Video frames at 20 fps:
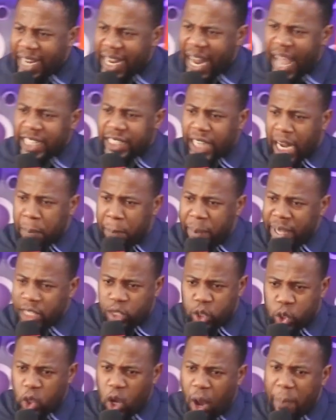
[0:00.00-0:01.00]
alert and being
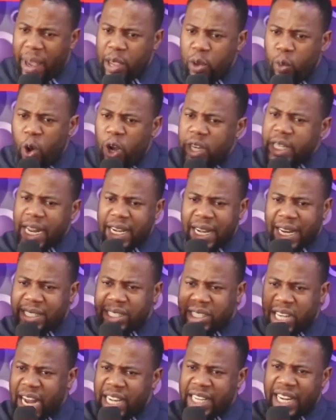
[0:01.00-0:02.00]
sober, you won't
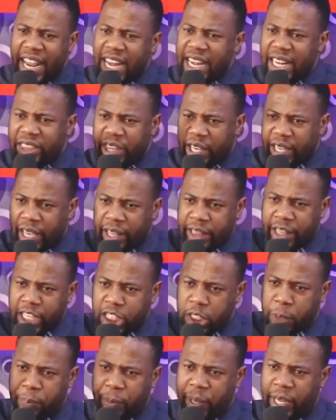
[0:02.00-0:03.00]
understand anything in the
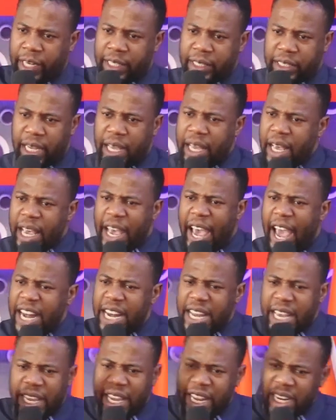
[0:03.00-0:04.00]
spirit.
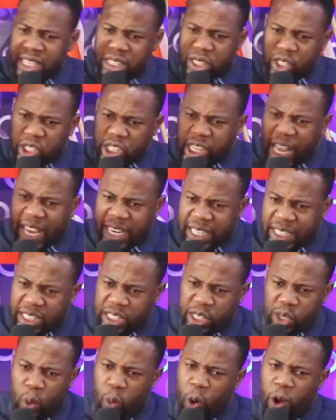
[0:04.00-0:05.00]
Any
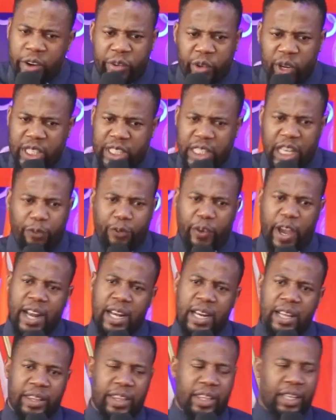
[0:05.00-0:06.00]
insights, you won't receive
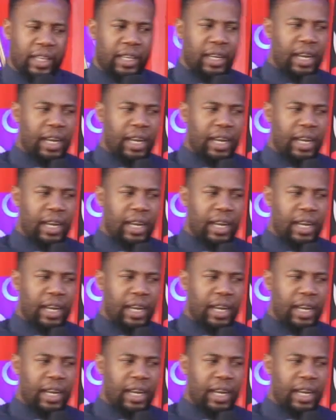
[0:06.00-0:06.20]
anything